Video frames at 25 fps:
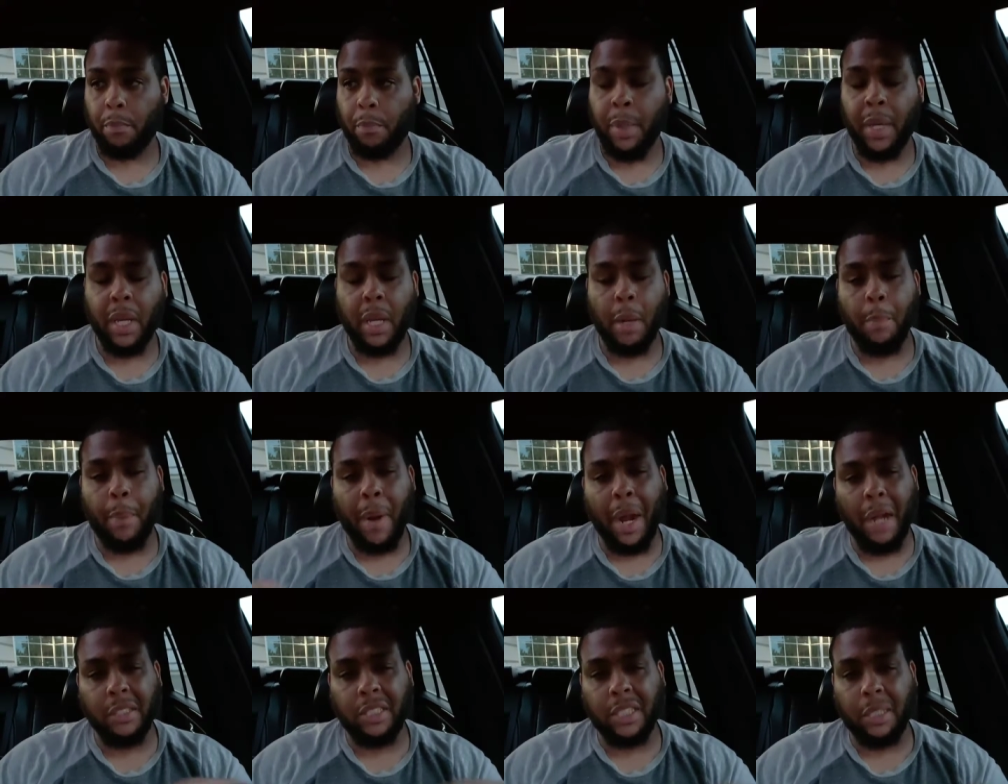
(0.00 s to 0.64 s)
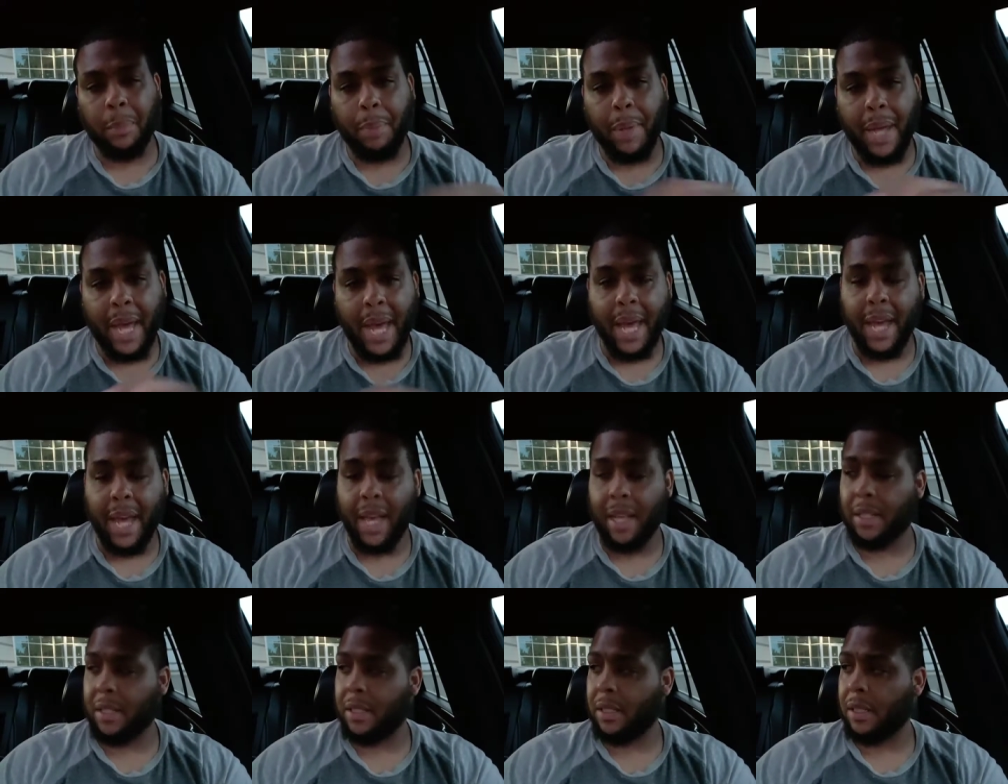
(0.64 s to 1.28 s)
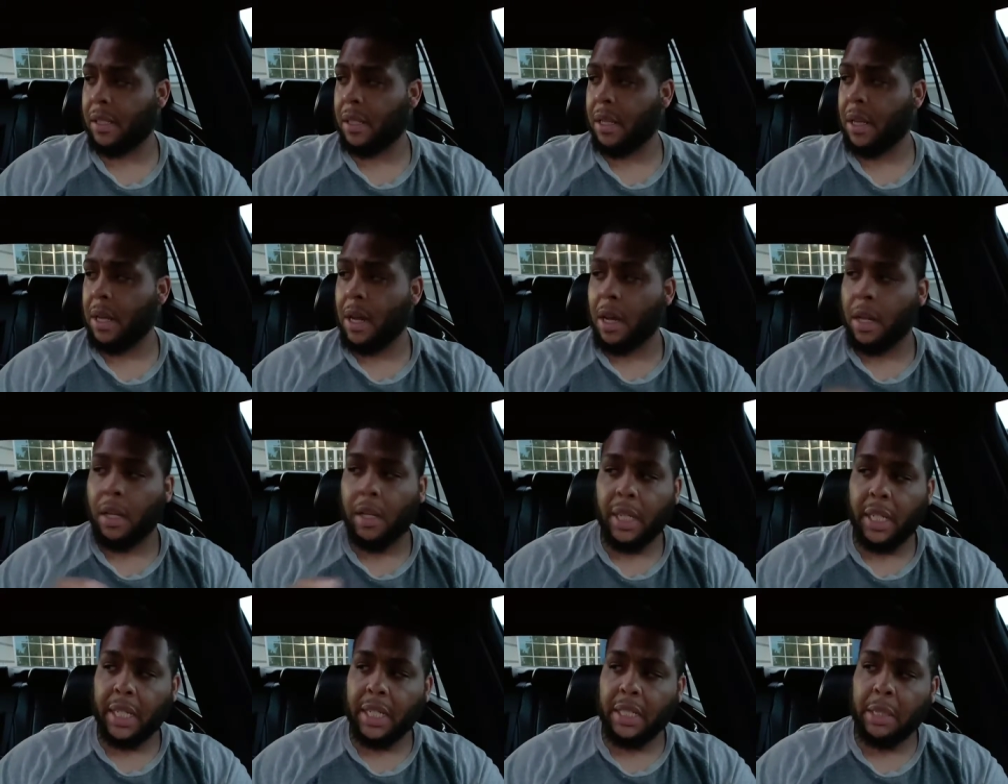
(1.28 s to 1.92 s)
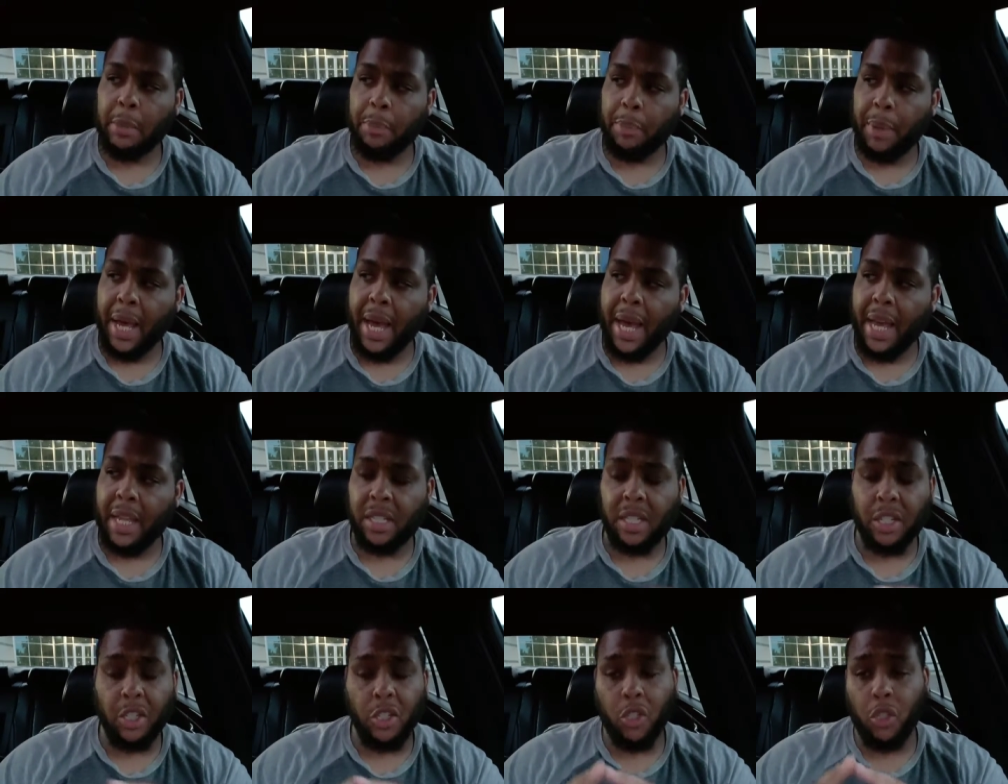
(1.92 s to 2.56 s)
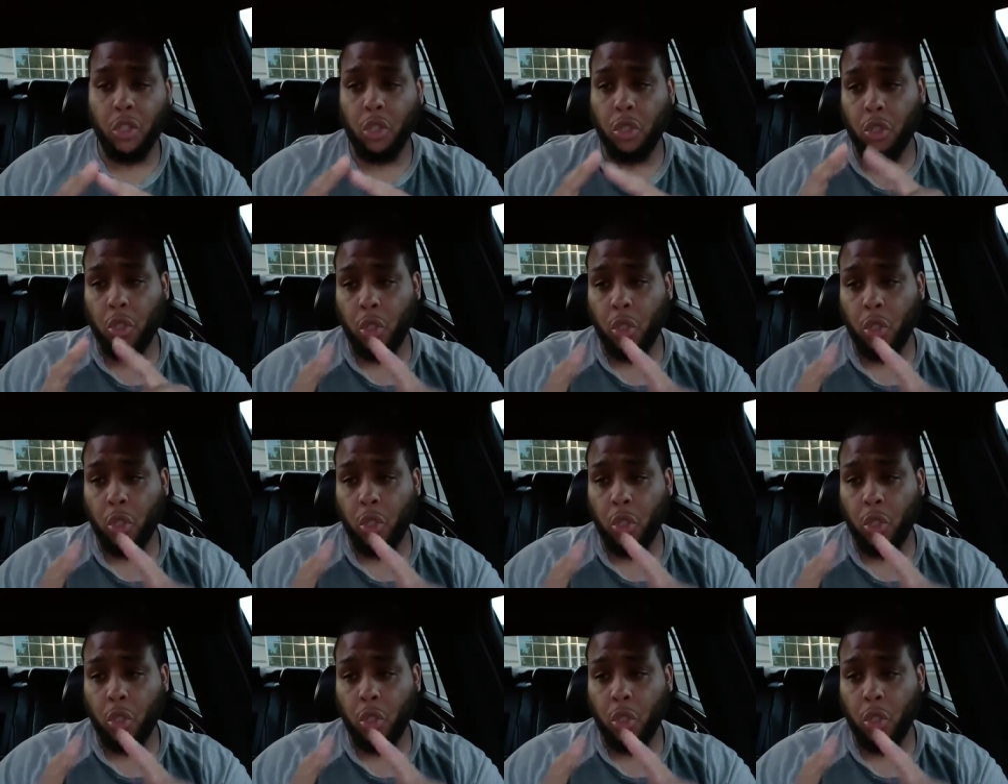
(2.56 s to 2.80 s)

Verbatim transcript: pick apart your past look at your past because